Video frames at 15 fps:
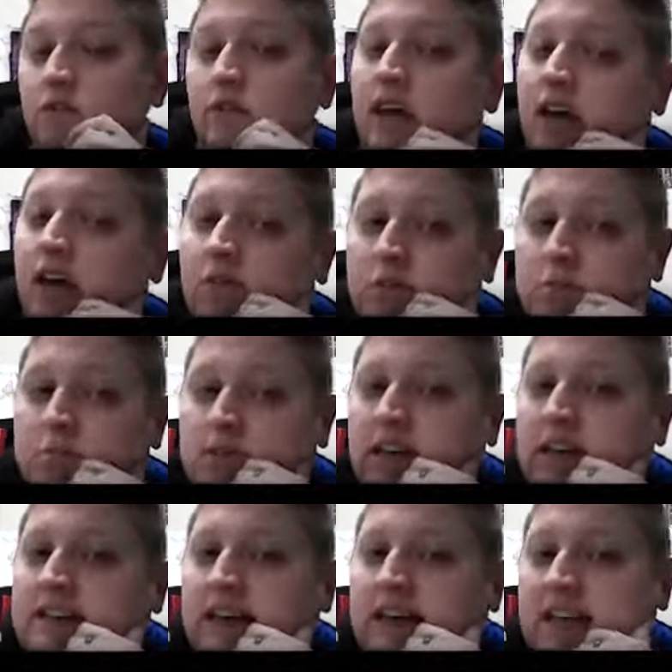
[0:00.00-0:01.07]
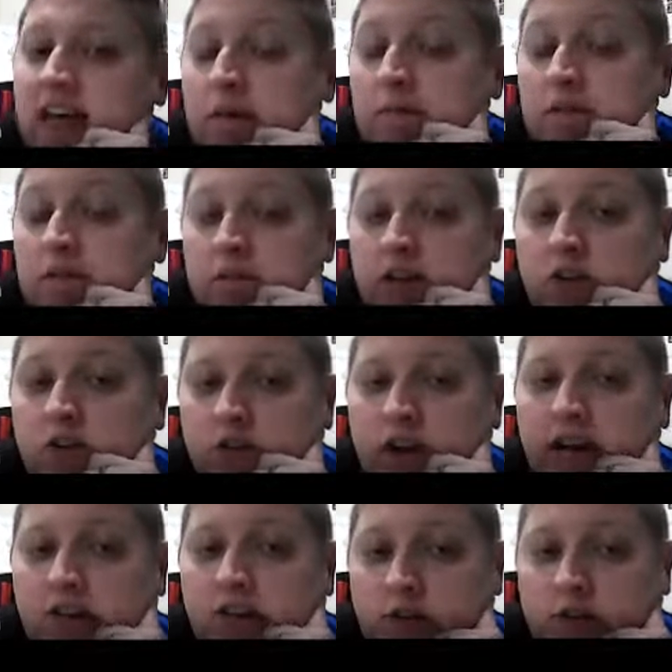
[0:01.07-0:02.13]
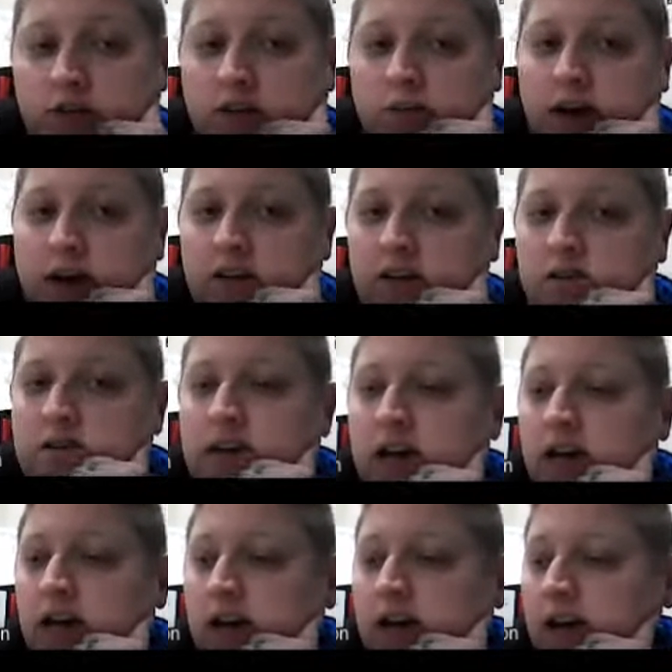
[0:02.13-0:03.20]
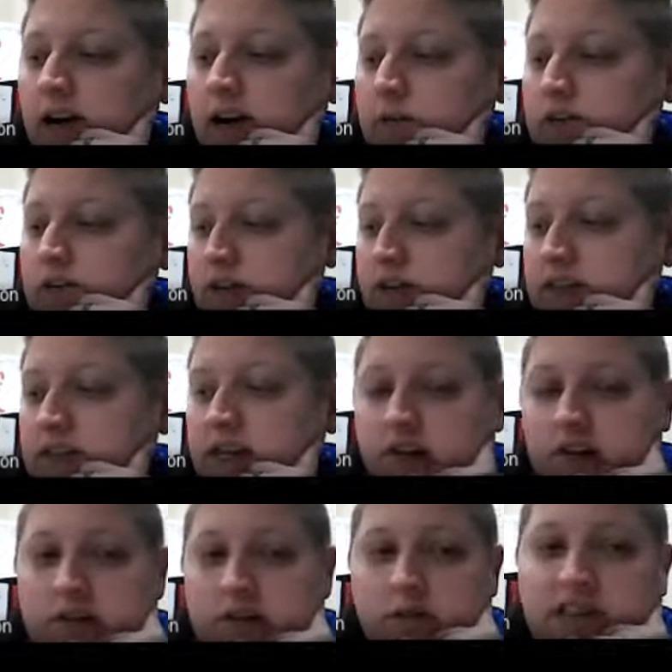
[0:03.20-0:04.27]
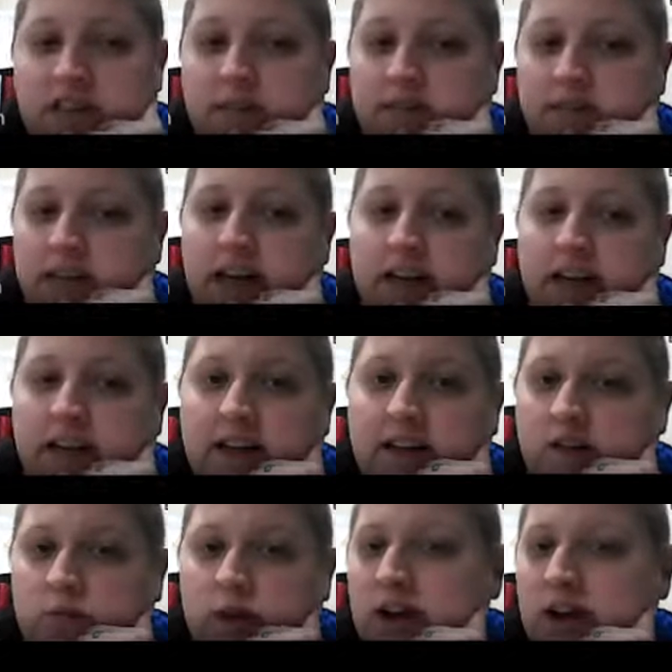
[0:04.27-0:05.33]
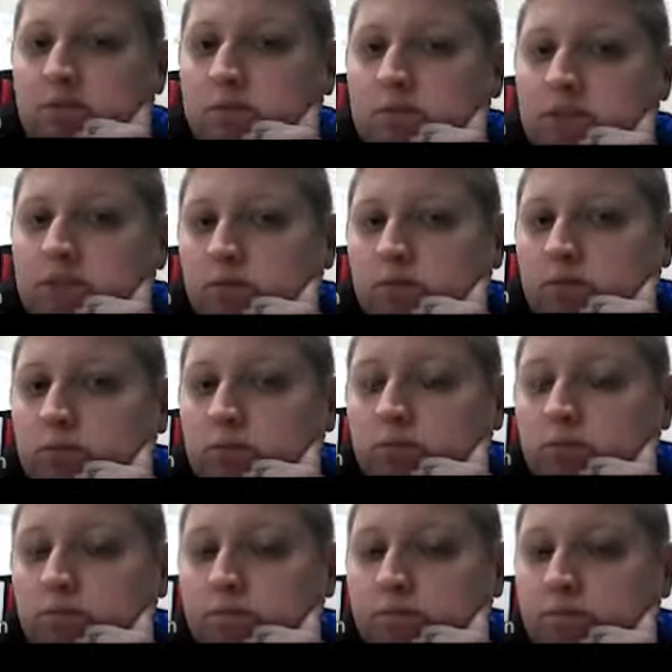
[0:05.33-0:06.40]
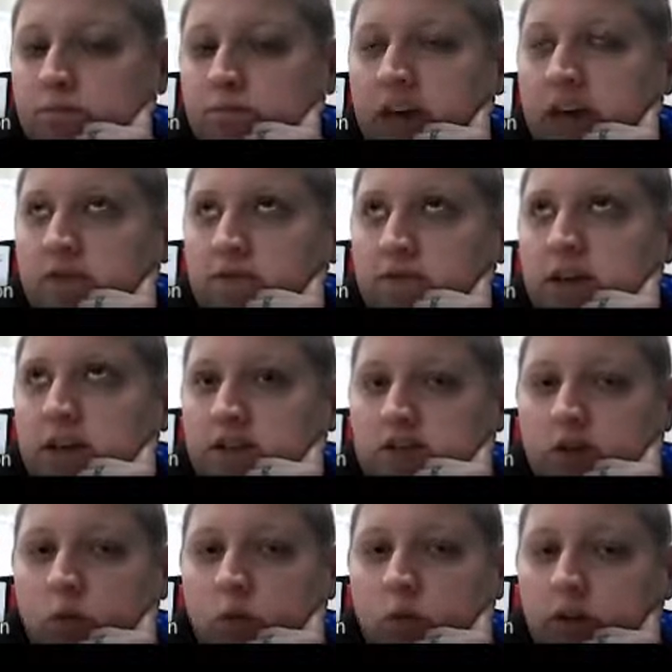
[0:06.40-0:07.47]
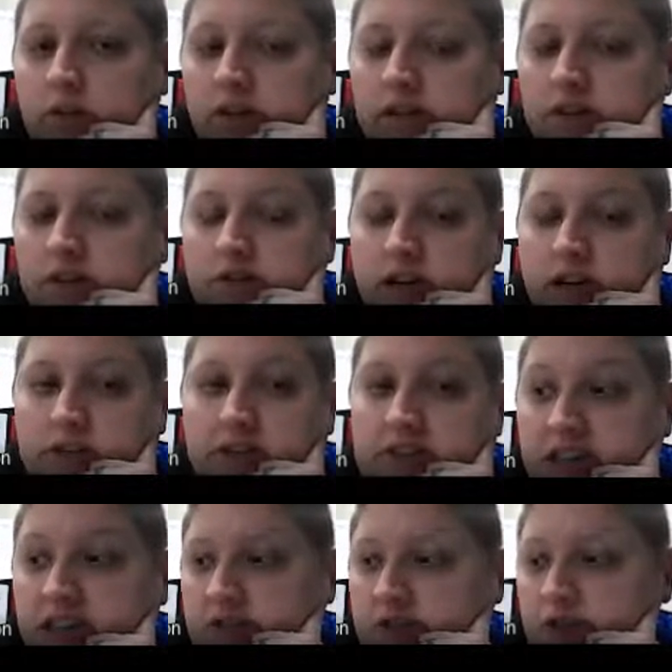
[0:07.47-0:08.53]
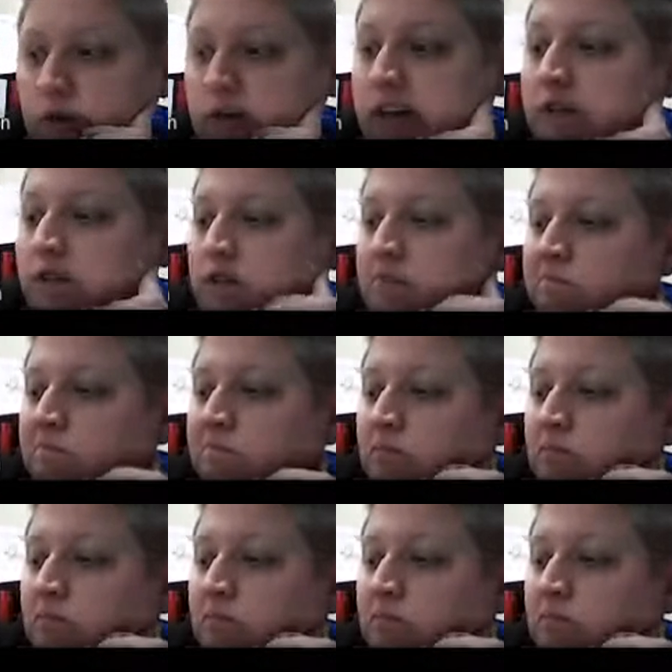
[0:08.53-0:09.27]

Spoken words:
you can't remember the exact time, I mean, your age also matters. And so you could say, I was 17 and that's why, fit so well with this, or I was 6 or whatever.